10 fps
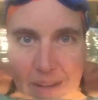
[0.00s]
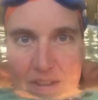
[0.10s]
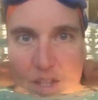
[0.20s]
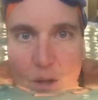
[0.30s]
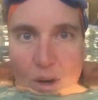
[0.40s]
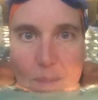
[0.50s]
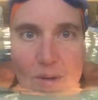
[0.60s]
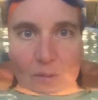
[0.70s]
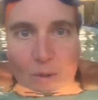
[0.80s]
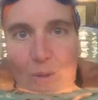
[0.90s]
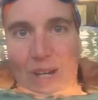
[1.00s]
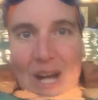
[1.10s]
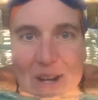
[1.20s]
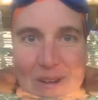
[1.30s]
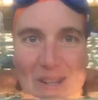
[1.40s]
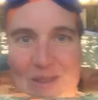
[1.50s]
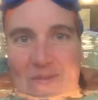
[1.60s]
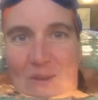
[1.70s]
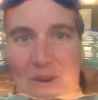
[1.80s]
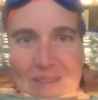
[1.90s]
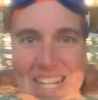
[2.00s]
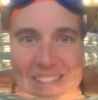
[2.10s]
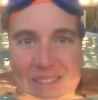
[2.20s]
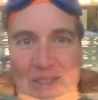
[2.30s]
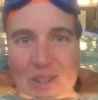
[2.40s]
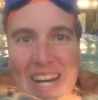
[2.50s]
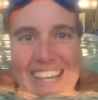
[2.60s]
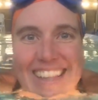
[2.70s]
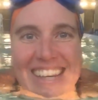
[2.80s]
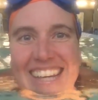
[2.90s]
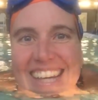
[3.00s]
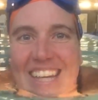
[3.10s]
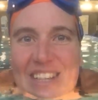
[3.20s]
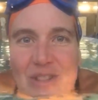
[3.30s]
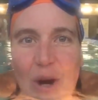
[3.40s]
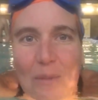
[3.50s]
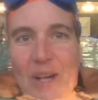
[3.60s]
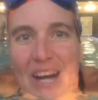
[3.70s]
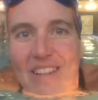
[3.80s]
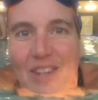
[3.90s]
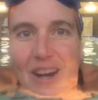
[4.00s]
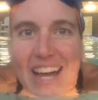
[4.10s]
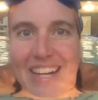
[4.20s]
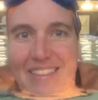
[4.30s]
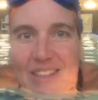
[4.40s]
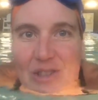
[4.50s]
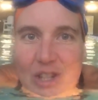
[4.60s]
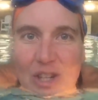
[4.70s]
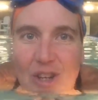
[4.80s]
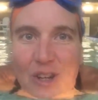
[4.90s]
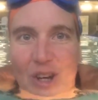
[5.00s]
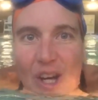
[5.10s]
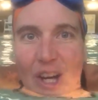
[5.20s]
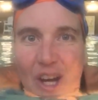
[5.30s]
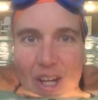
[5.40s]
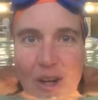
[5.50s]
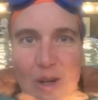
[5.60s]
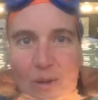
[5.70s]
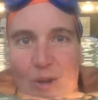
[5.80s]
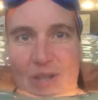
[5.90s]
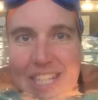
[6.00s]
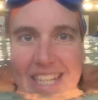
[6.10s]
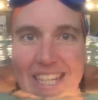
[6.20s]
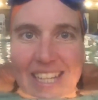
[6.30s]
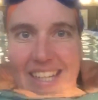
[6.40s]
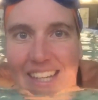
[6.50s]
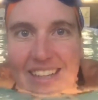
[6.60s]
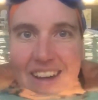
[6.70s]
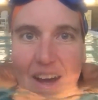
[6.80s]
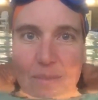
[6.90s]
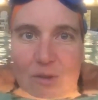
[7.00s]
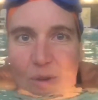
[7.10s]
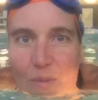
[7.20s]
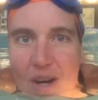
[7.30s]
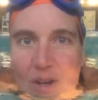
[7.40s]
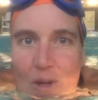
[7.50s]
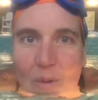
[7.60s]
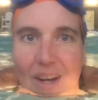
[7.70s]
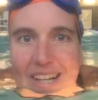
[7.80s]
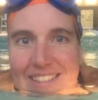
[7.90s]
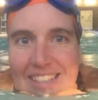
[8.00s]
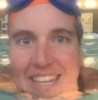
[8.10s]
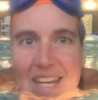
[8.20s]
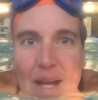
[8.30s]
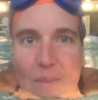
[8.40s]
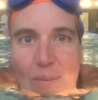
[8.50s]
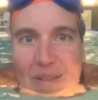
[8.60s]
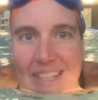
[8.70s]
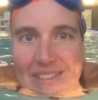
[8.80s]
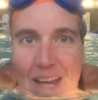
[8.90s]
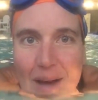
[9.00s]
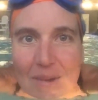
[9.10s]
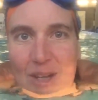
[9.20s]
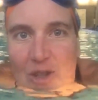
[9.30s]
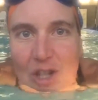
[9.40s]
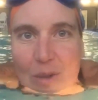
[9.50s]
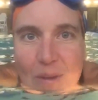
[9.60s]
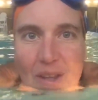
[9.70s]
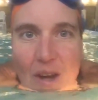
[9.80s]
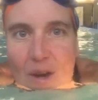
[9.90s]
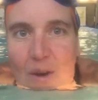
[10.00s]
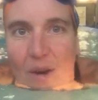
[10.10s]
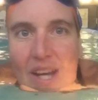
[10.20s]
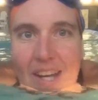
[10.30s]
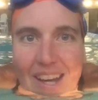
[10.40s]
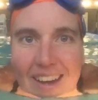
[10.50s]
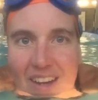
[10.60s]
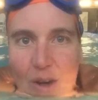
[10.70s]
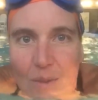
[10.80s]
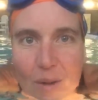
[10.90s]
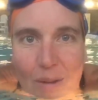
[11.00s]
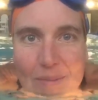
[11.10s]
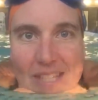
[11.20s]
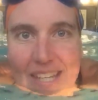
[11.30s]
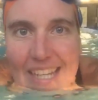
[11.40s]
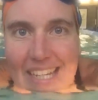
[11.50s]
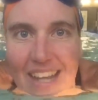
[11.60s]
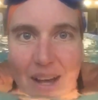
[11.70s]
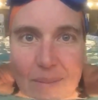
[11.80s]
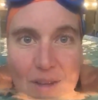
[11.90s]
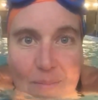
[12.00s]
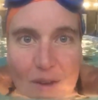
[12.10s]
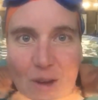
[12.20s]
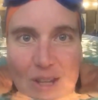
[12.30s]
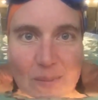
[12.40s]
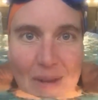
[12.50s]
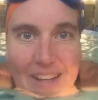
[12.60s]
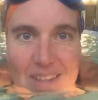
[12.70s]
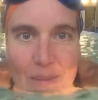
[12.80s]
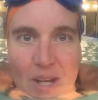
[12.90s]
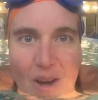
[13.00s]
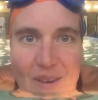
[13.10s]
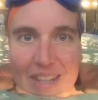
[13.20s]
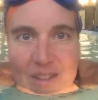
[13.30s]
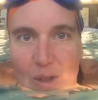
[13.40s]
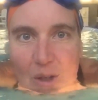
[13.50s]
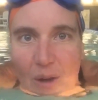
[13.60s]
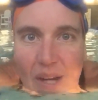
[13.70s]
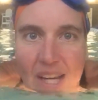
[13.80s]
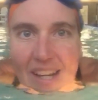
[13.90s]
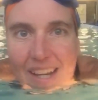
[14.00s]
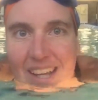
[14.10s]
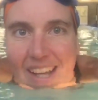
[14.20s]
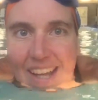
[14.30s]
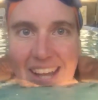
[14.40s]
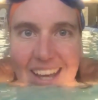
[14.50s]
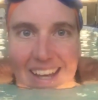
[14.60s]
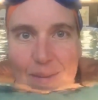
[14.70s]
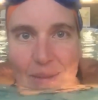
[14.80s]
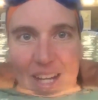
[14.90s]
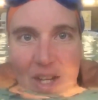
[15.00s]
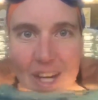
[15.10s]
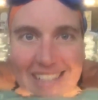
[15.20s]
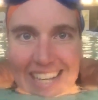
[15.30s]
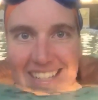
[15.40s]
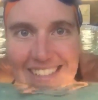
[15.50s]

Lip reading: So we're up to 4 100s and 4 minutes of strength. So I hope you guys are adding this to your current routine, doing whatever you want. Please comment or share below. Go to my website, leave me a voicemail, and let me know how things are going, and make it a great day.